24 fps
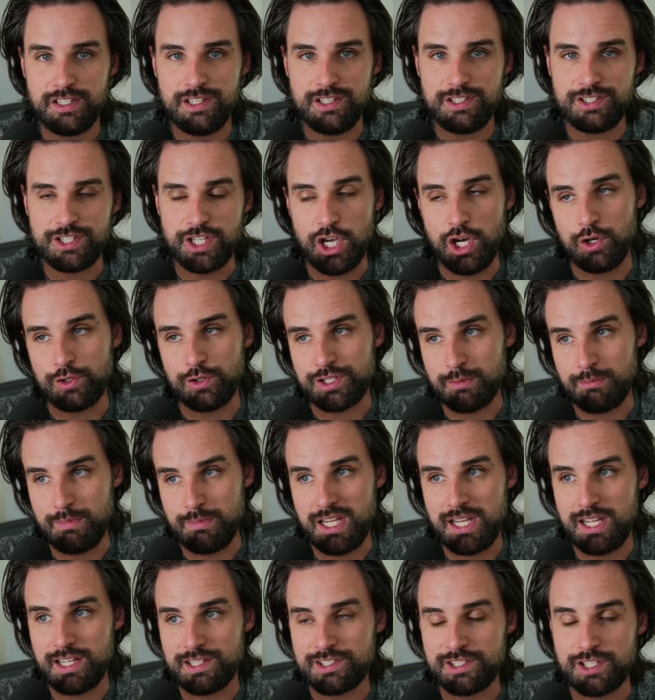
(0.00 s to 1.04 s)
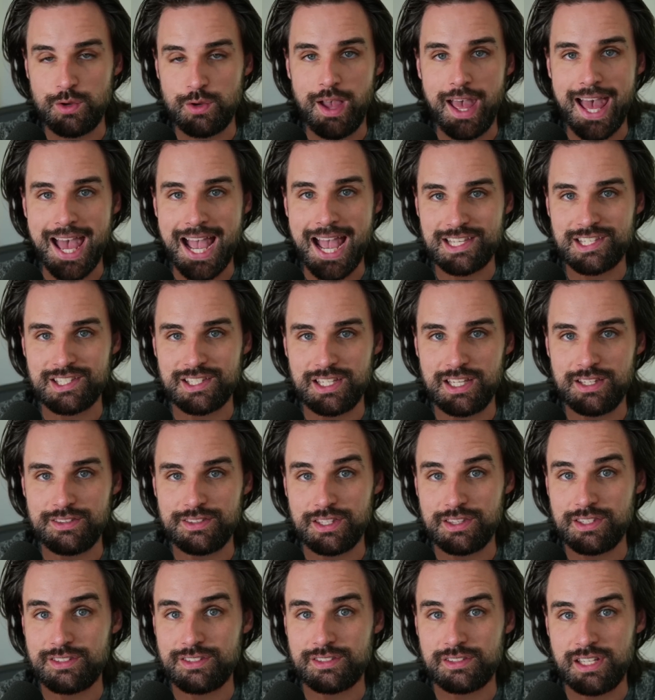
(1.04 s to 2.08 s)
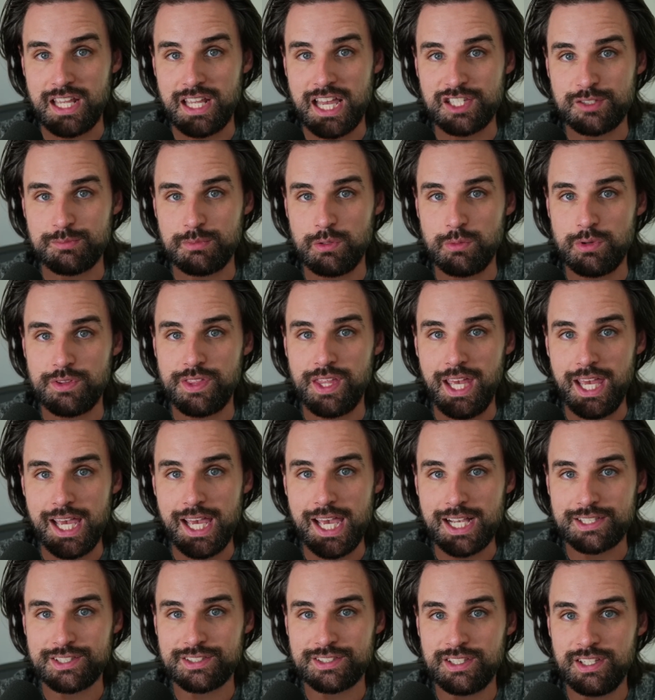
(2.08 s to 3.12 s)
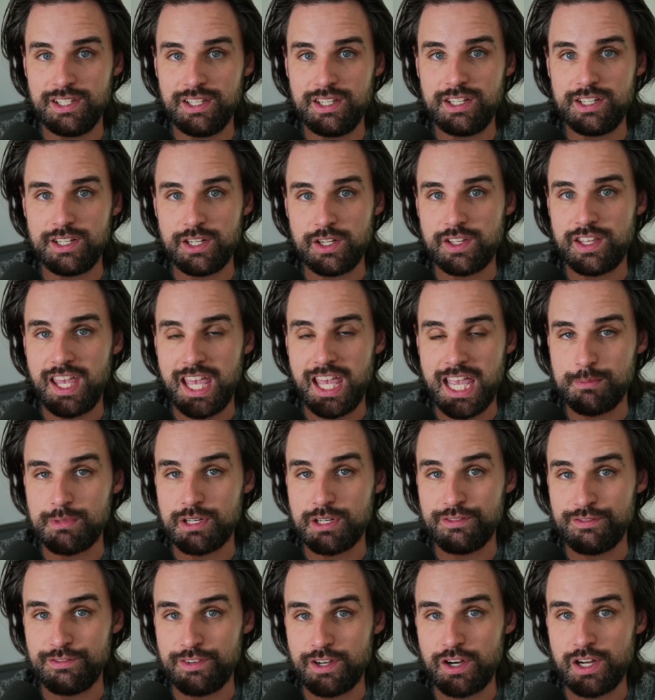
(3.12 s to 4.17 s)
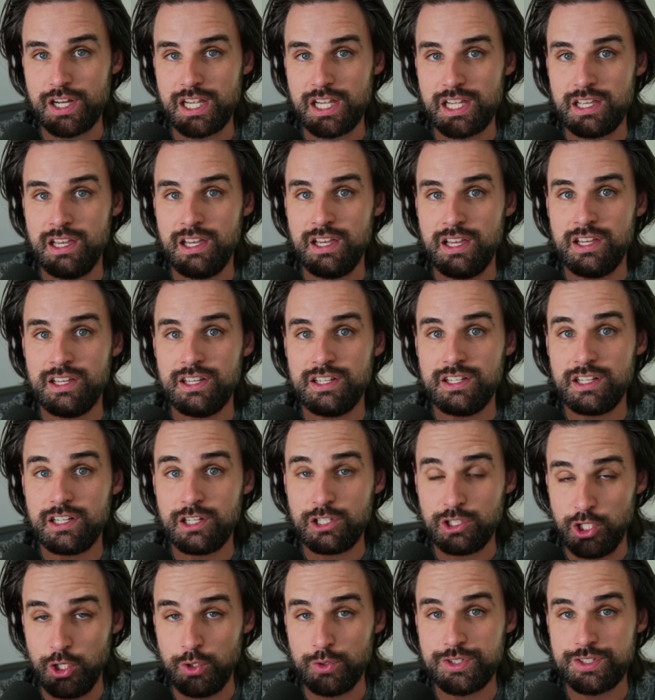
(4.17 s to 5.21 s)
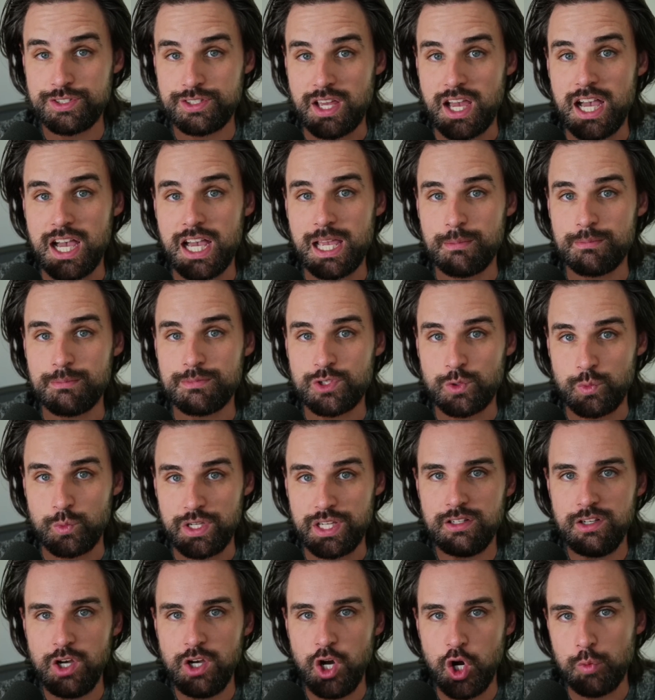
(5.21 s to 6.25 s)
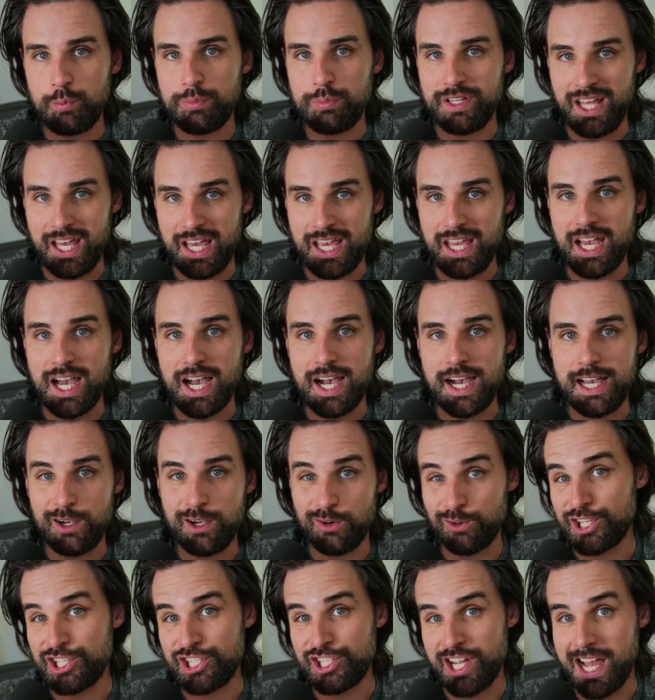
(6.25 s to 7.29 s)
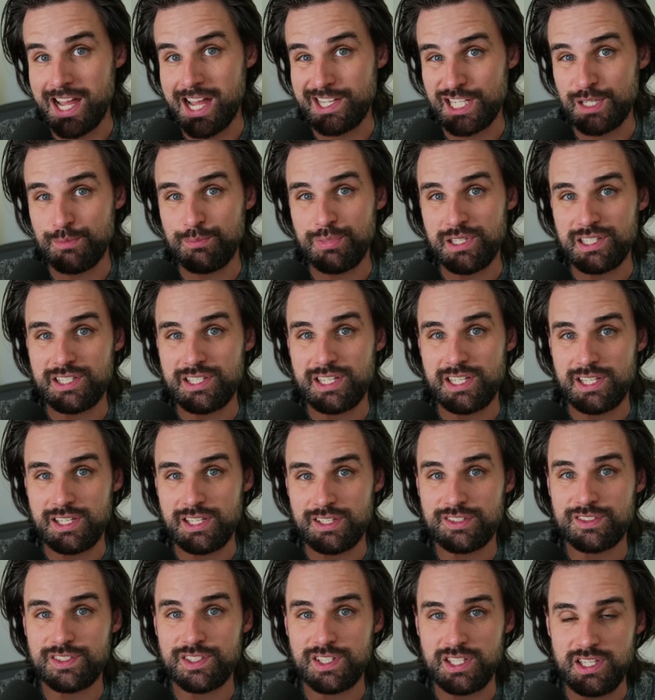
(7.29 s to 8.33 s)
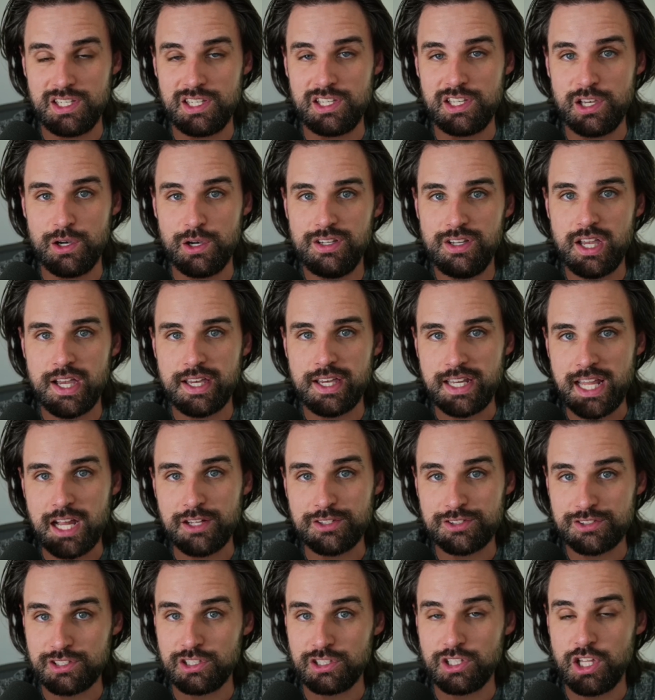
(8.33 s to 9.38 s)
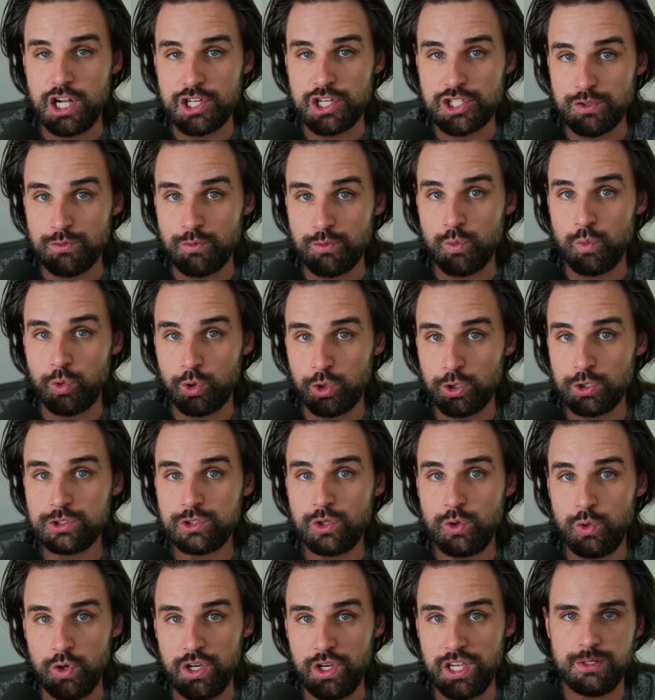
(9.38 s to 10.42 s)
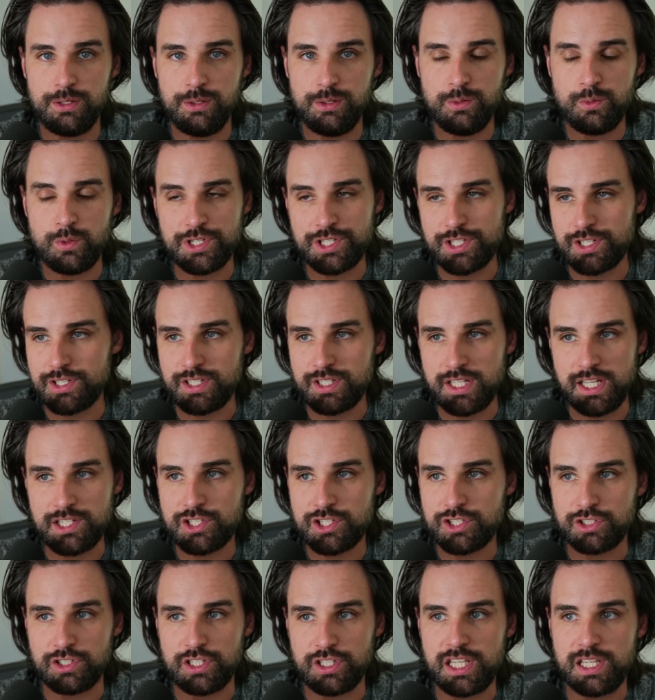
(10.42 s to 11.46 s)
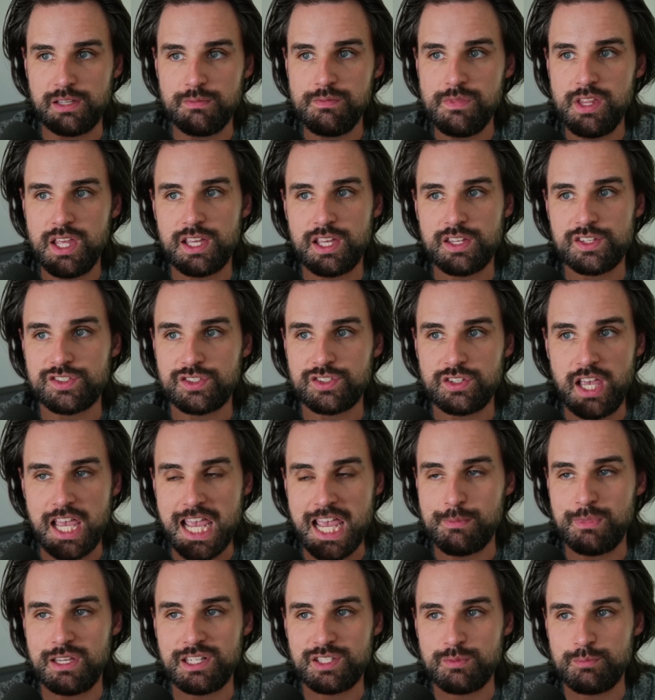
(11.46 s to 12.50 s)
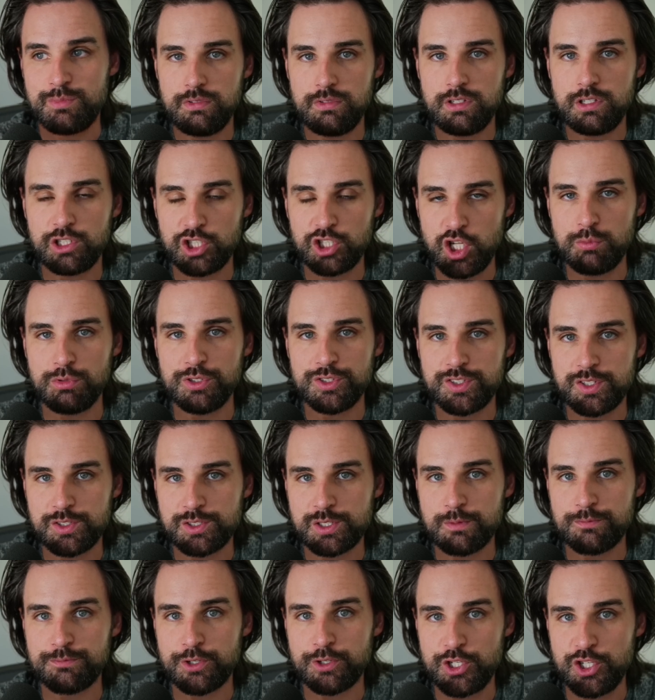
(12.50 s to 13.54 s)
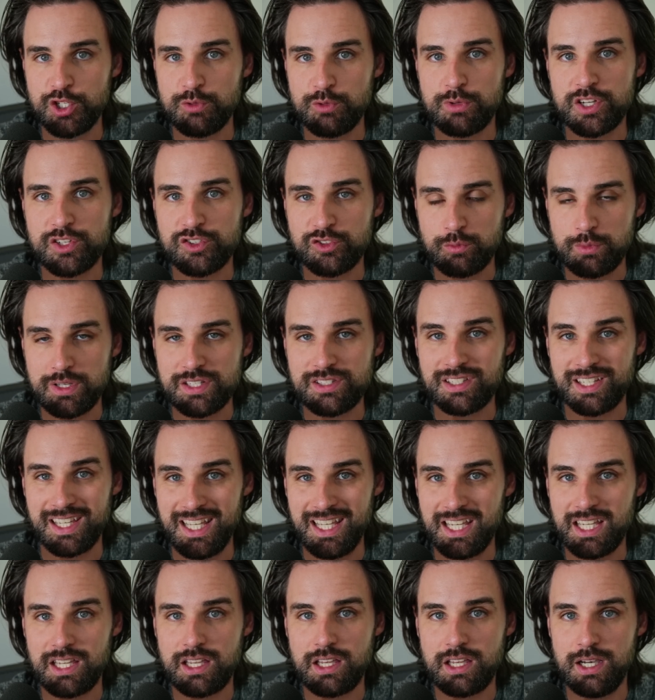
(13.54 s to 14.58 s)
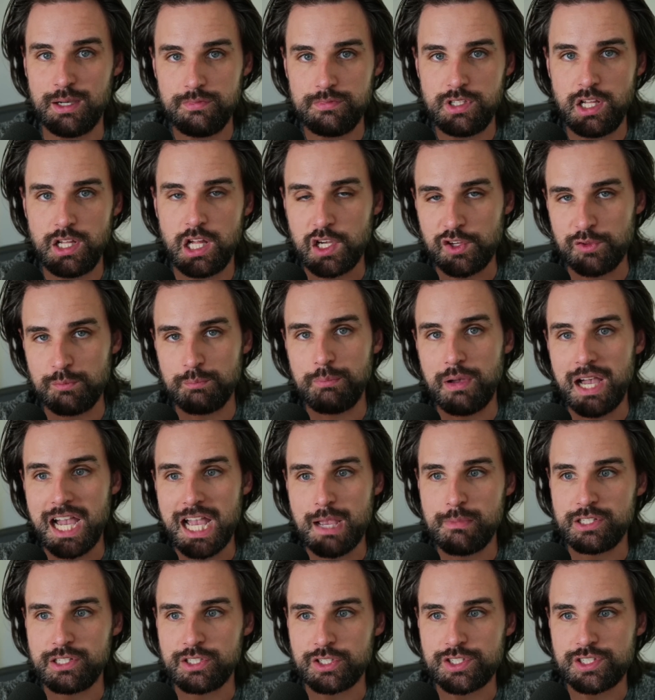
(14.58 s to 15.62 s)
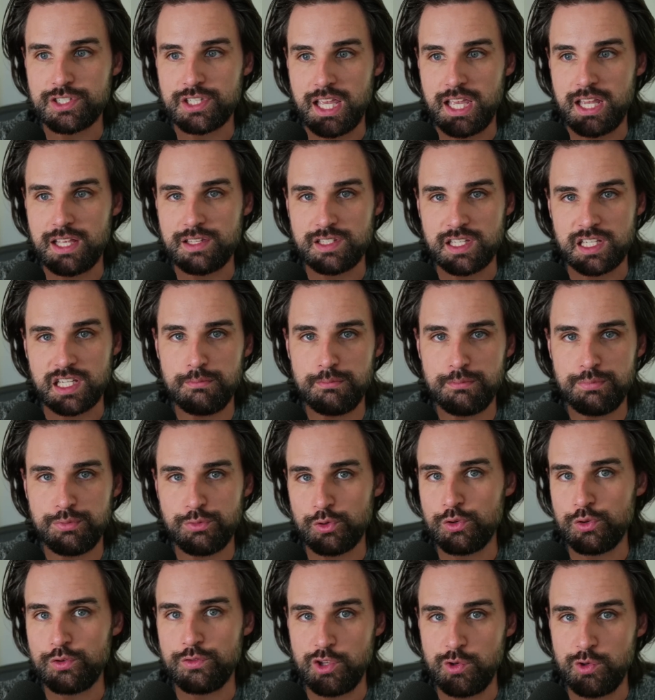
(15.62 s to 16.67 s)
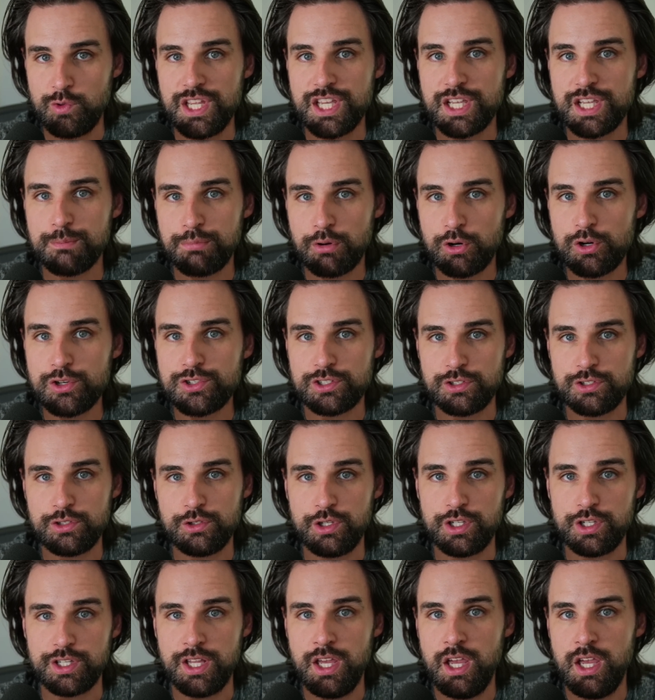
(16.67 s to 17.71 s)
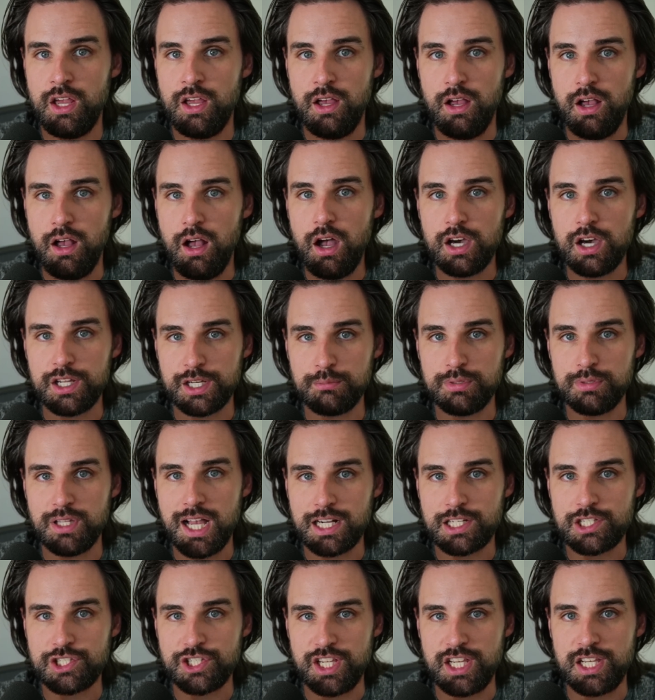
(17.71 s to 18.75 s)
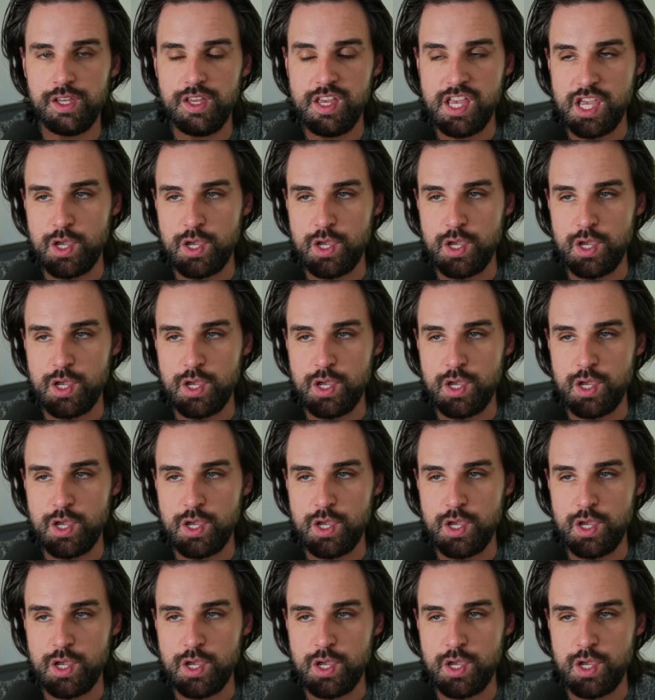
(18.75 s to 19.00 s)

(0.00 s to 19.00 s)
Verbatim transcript: So to me, it's no accident that this announcement with X, you know, came at a very close time to when OpenAI or ChatGPT's CEO announced the launch of WorldCoin, which essentially is aiming to be a global system for universal basic income, along with biometric scans that can prove unique personhood on a blockchain.